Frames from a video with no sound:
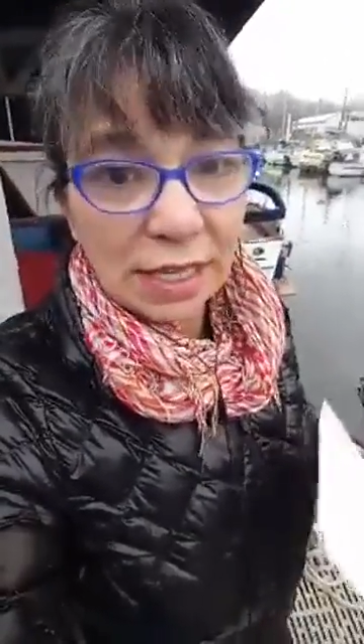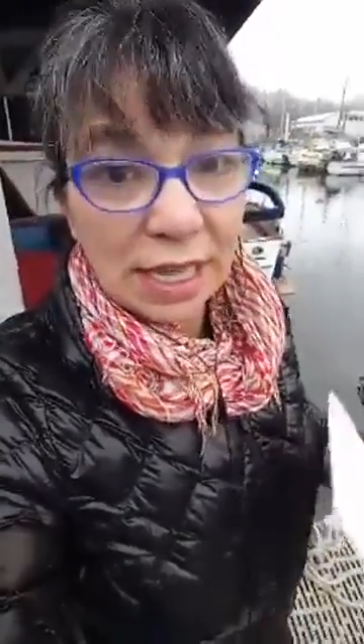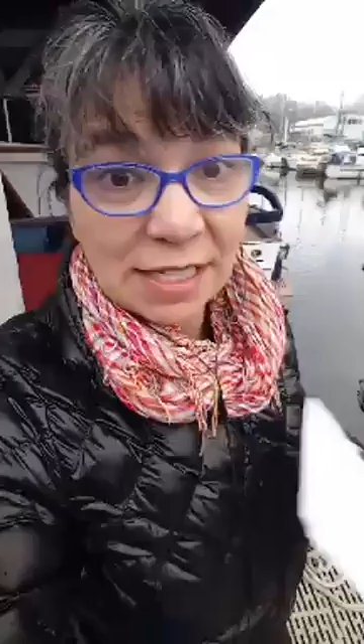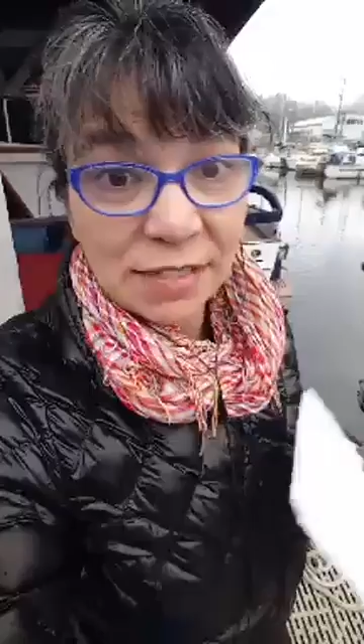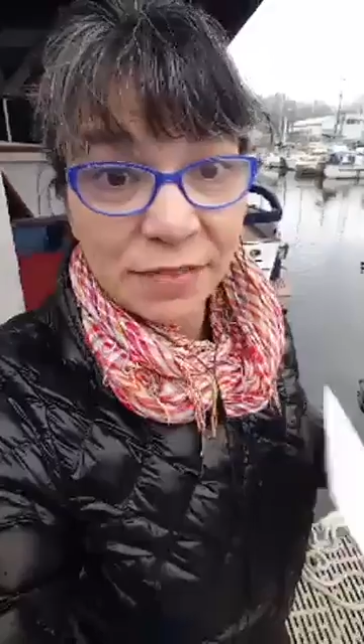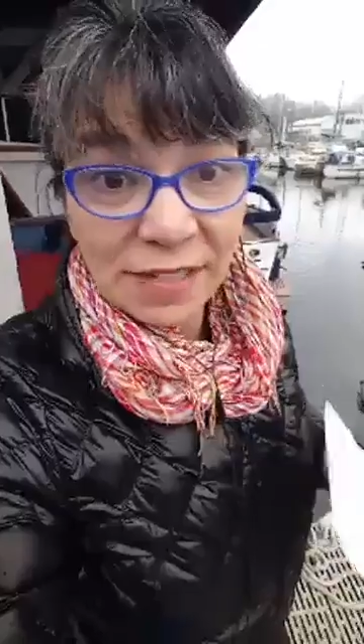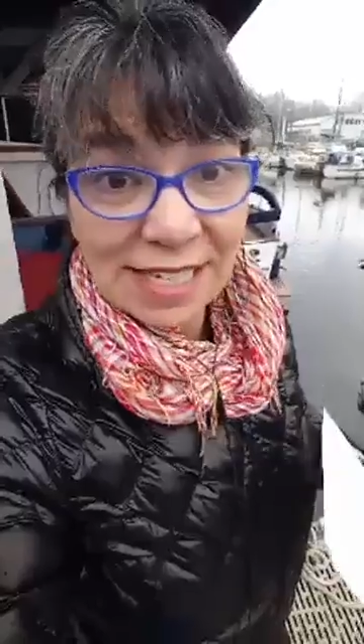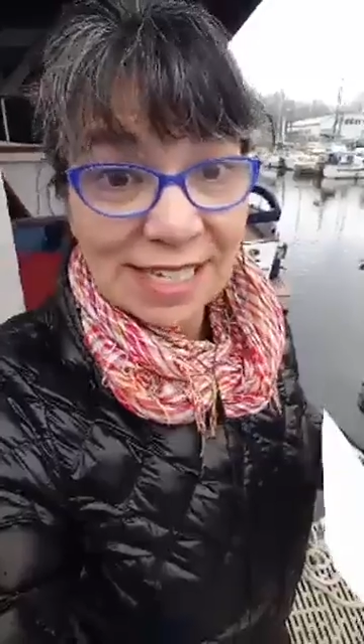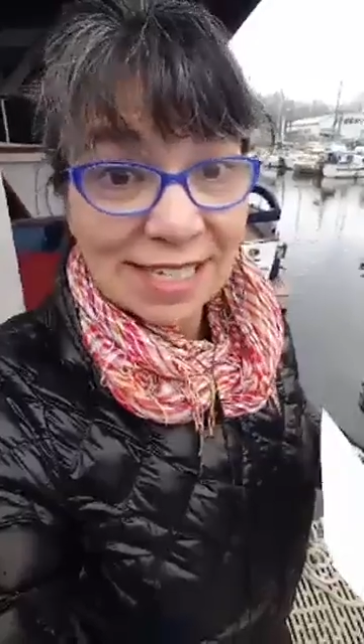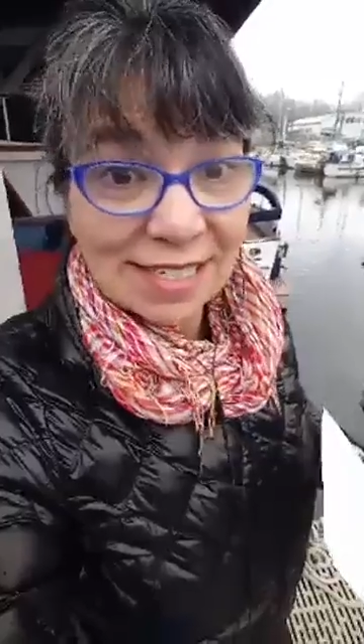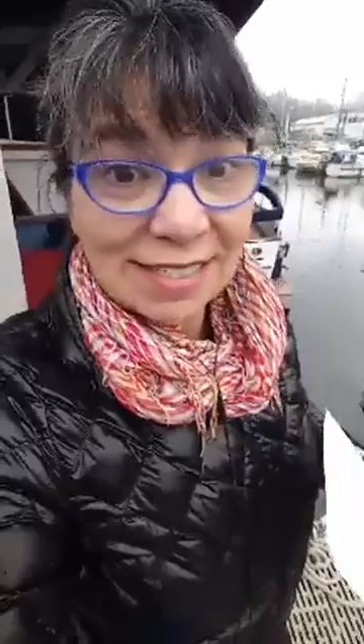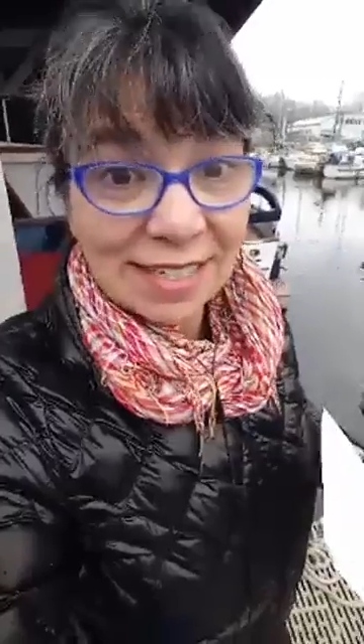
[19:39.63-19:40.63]
SV
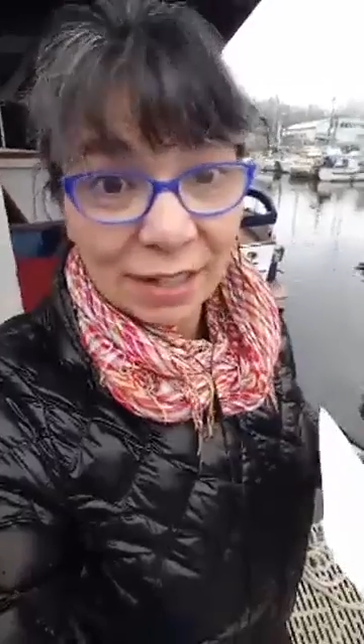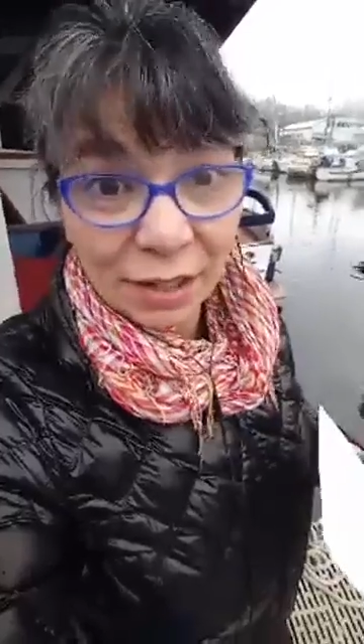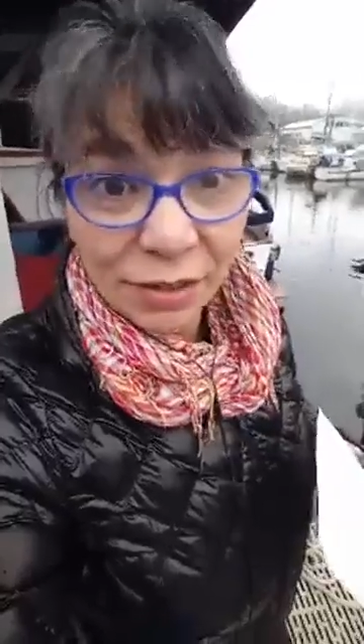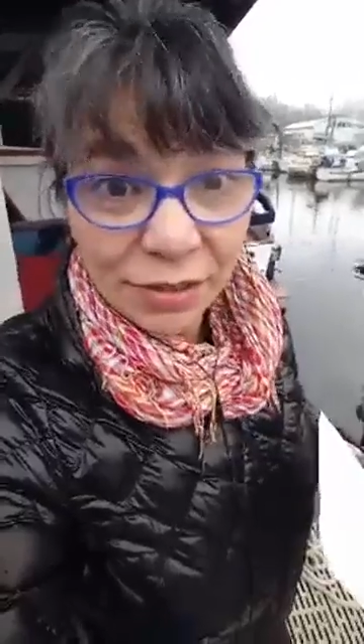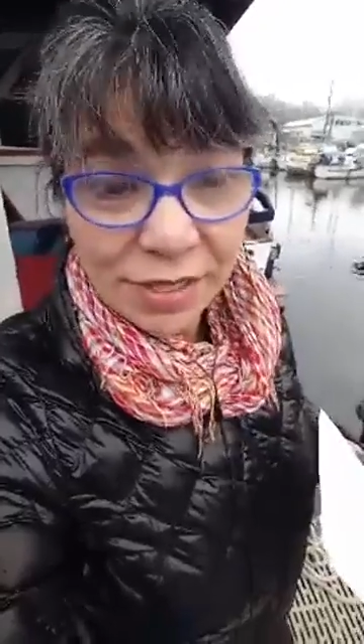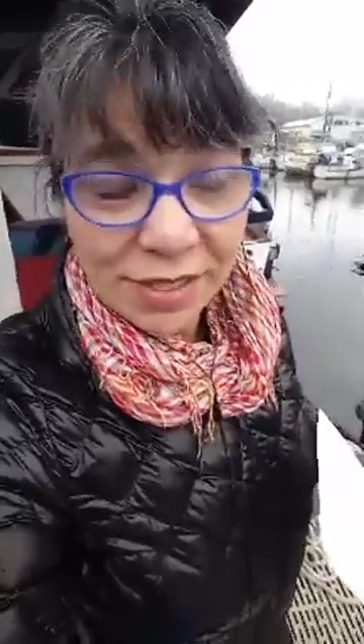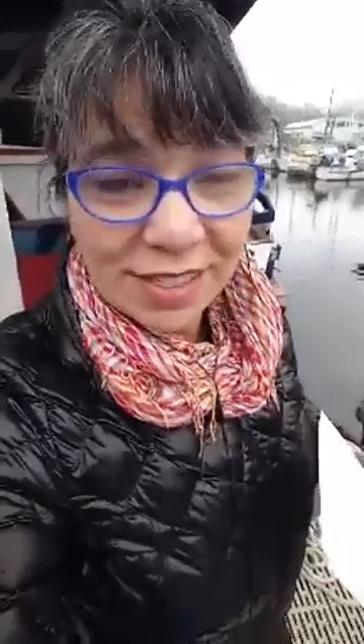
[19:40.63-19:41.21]
Delos,